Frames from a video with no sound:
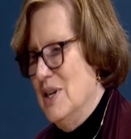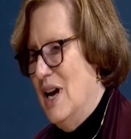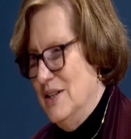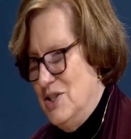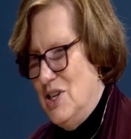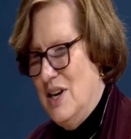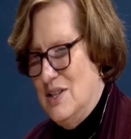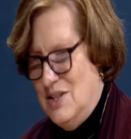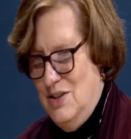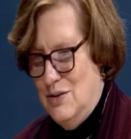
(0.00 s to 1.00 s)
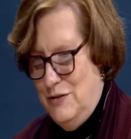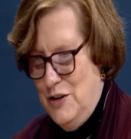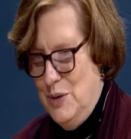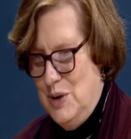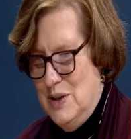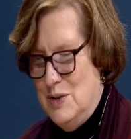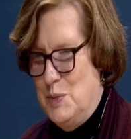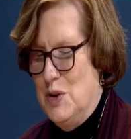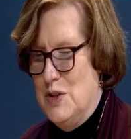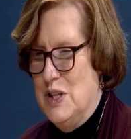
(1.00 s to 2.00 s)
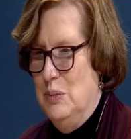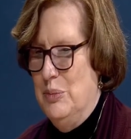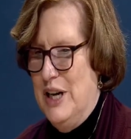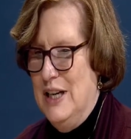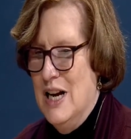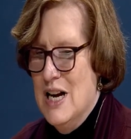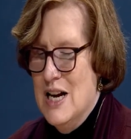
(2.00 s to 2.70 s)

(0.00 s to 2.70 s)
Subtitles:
not just your focus person, but